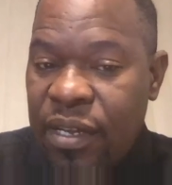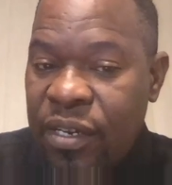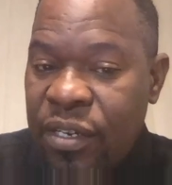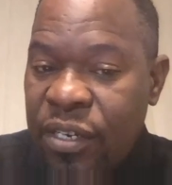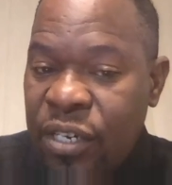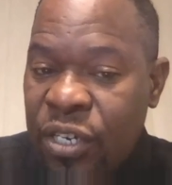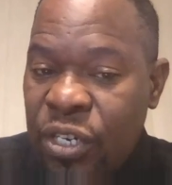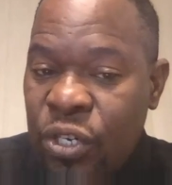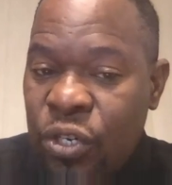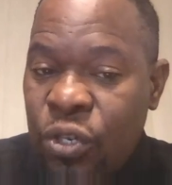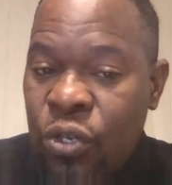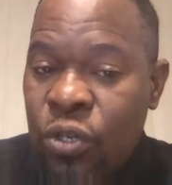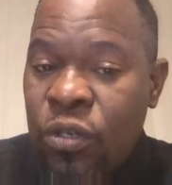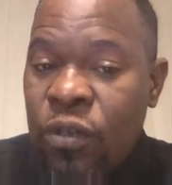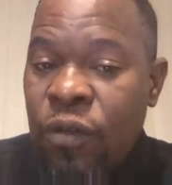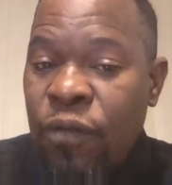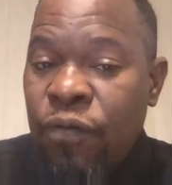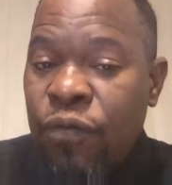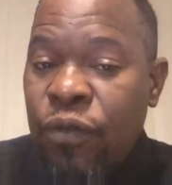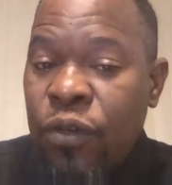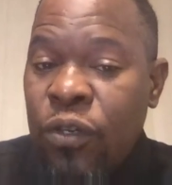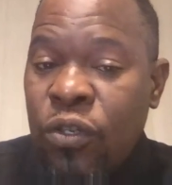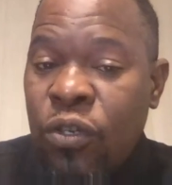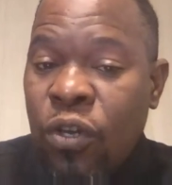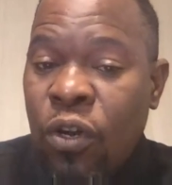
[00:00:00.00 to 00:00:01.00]
Reduce
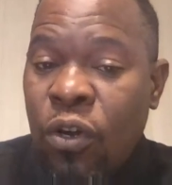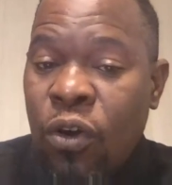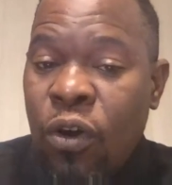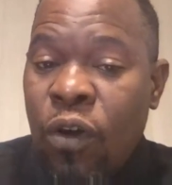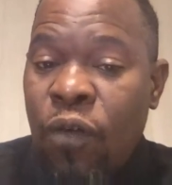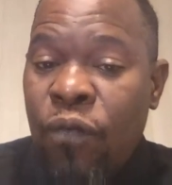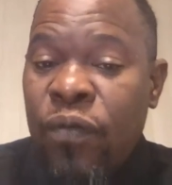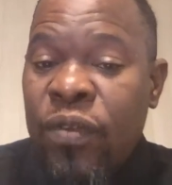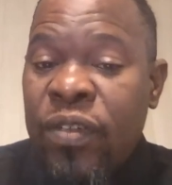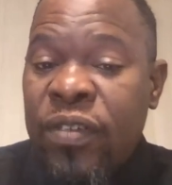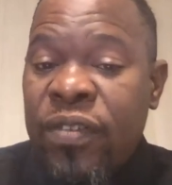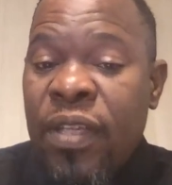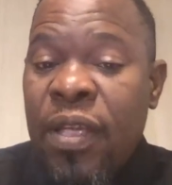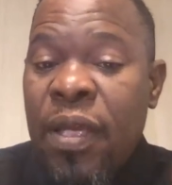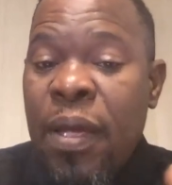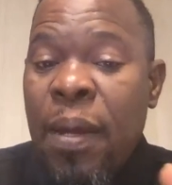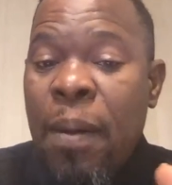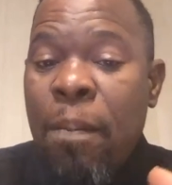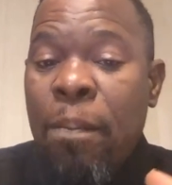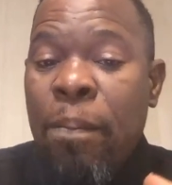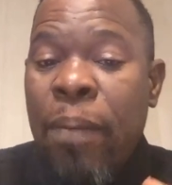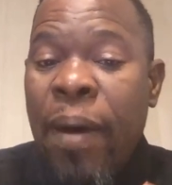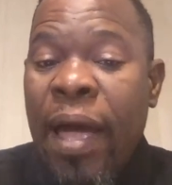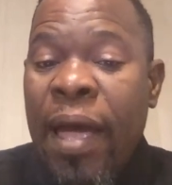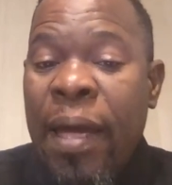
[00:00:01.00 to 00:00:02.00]
future conflicts
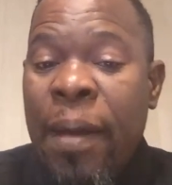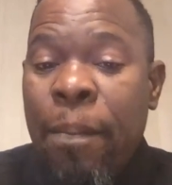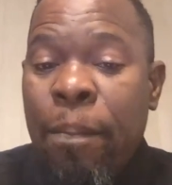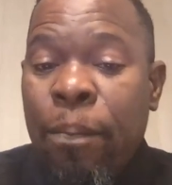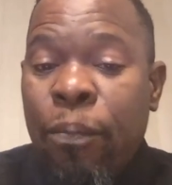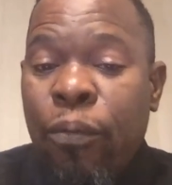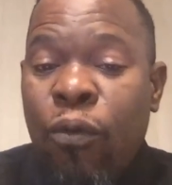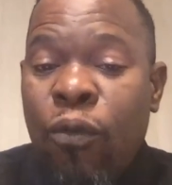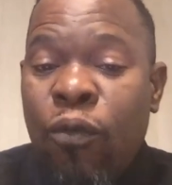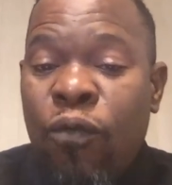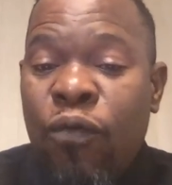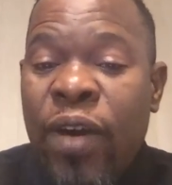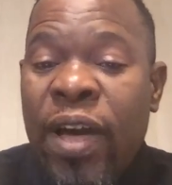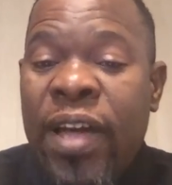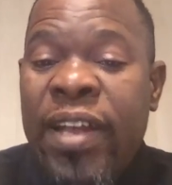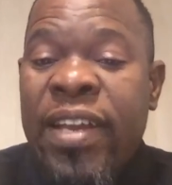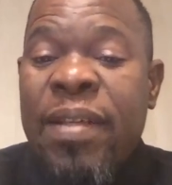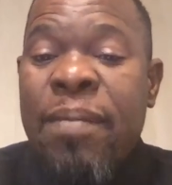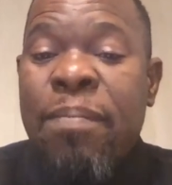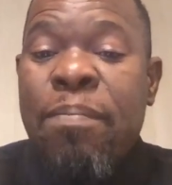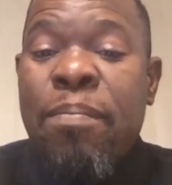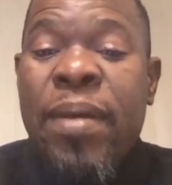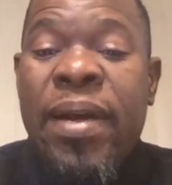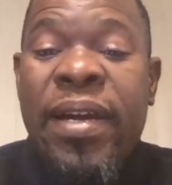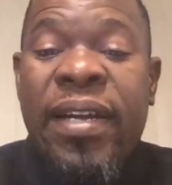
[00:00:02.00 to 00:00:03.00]
by
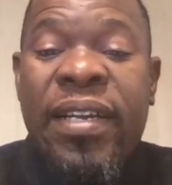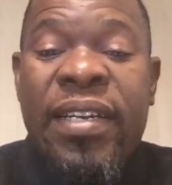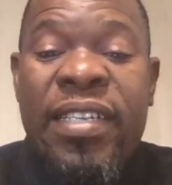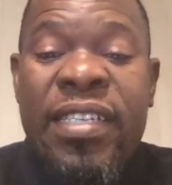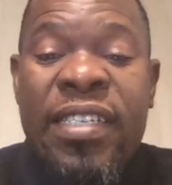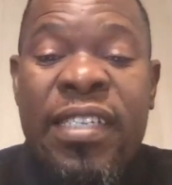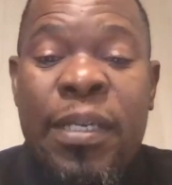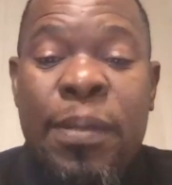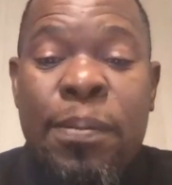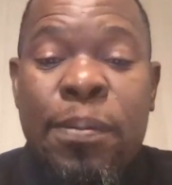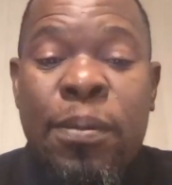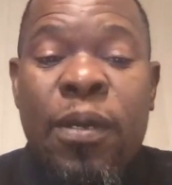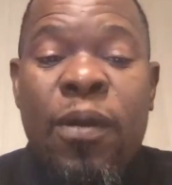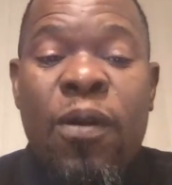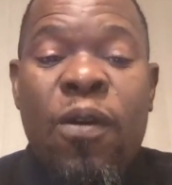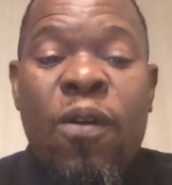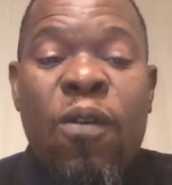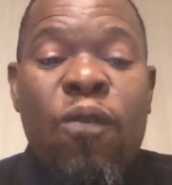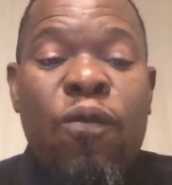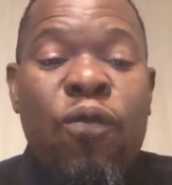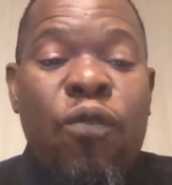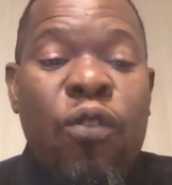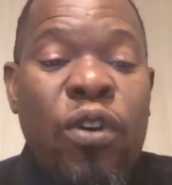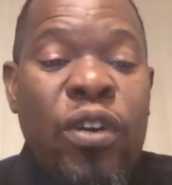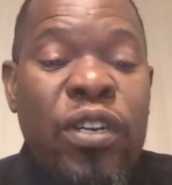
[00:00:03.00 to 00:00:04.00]
providing mechanisms
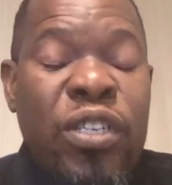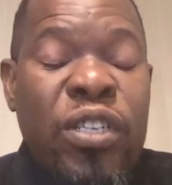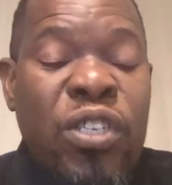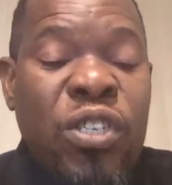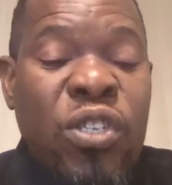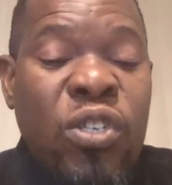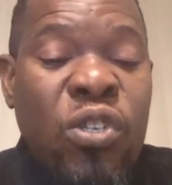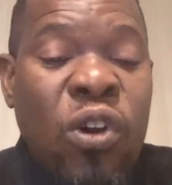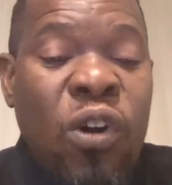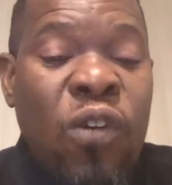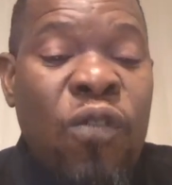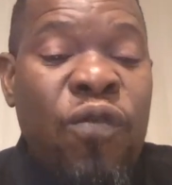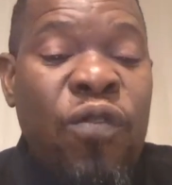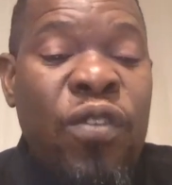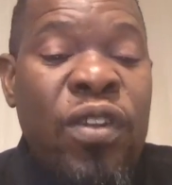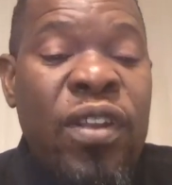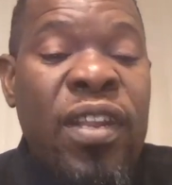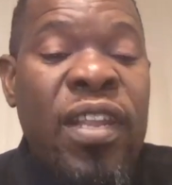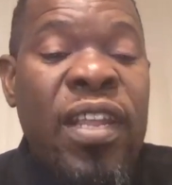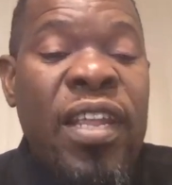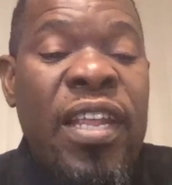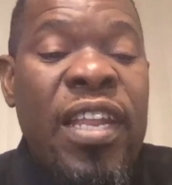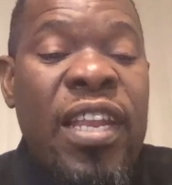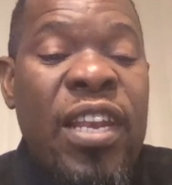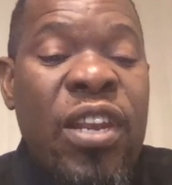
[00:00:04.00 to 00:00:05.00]
for
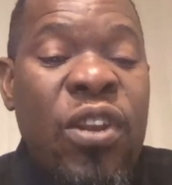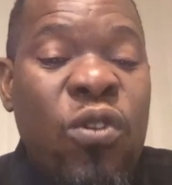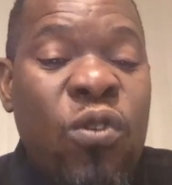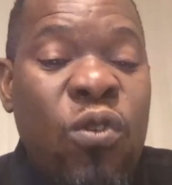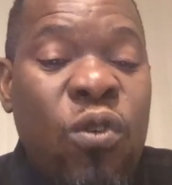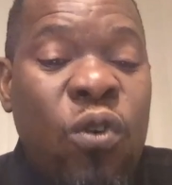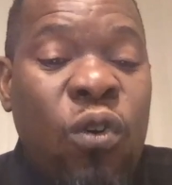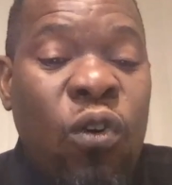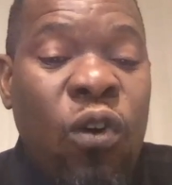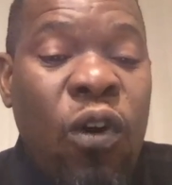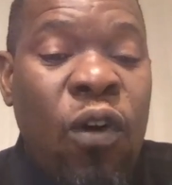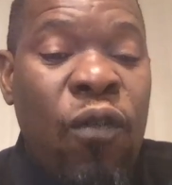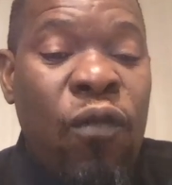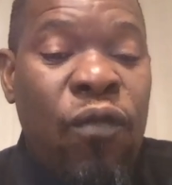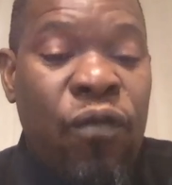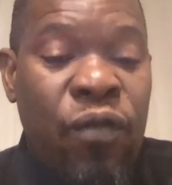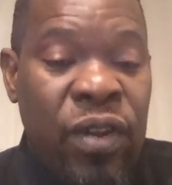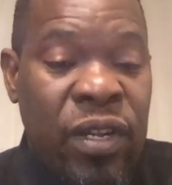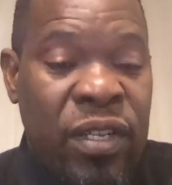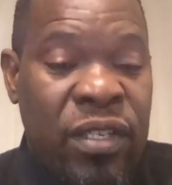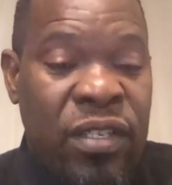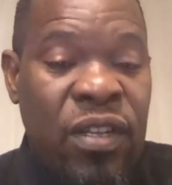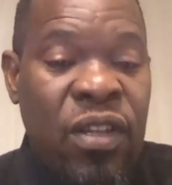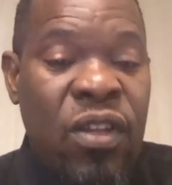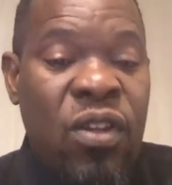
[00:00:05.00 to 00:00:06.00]
resolving new
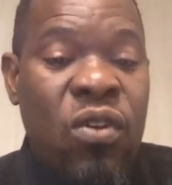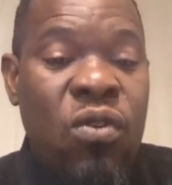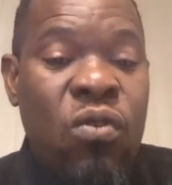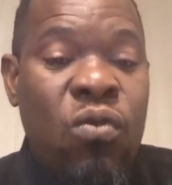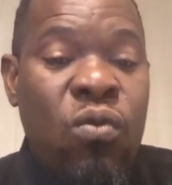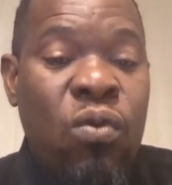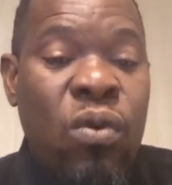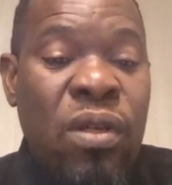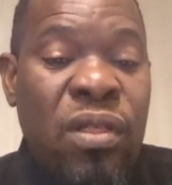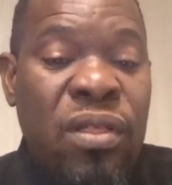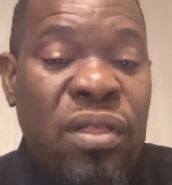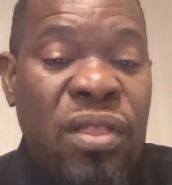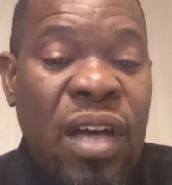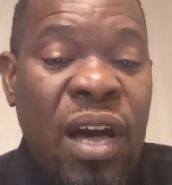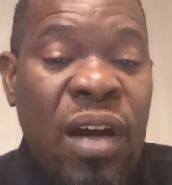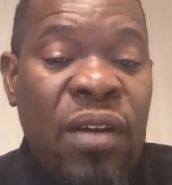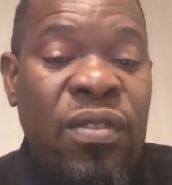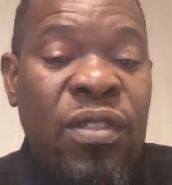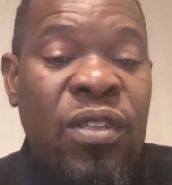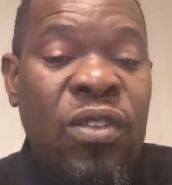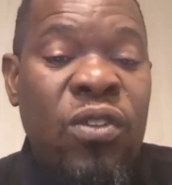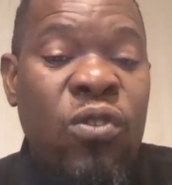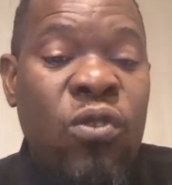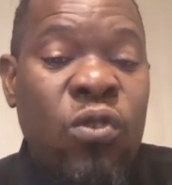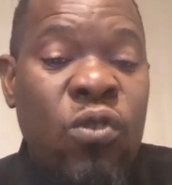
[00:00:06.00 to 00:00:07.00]
conflicts
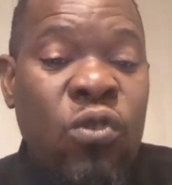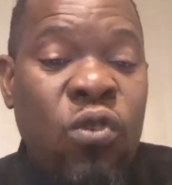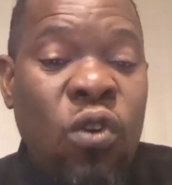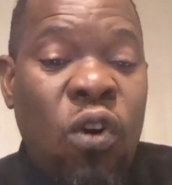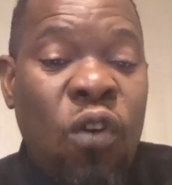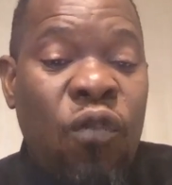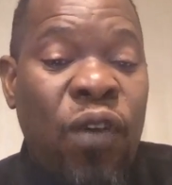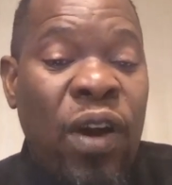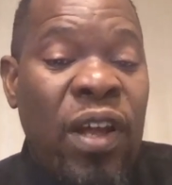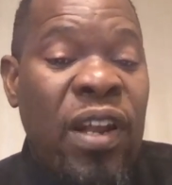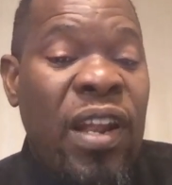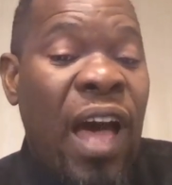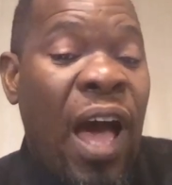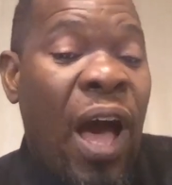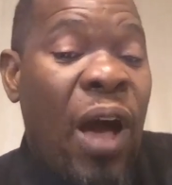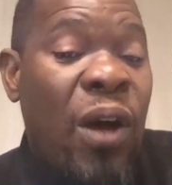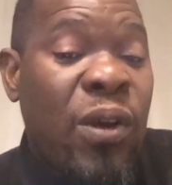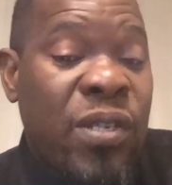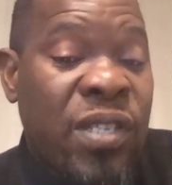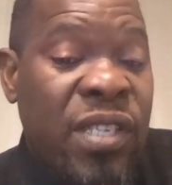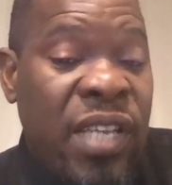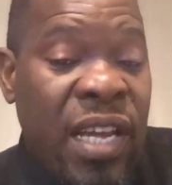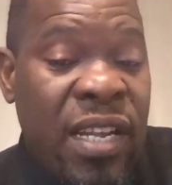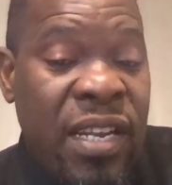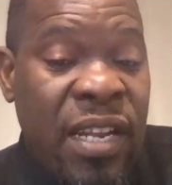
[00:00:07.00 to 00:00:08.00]
without the use of an
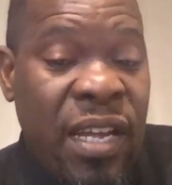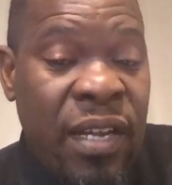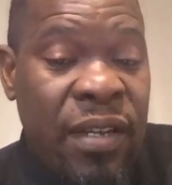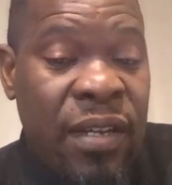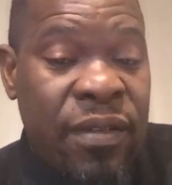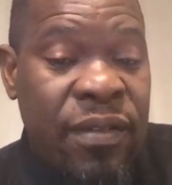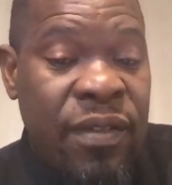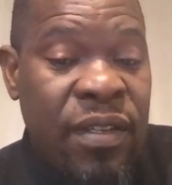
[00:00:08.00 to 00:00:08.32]
outsider,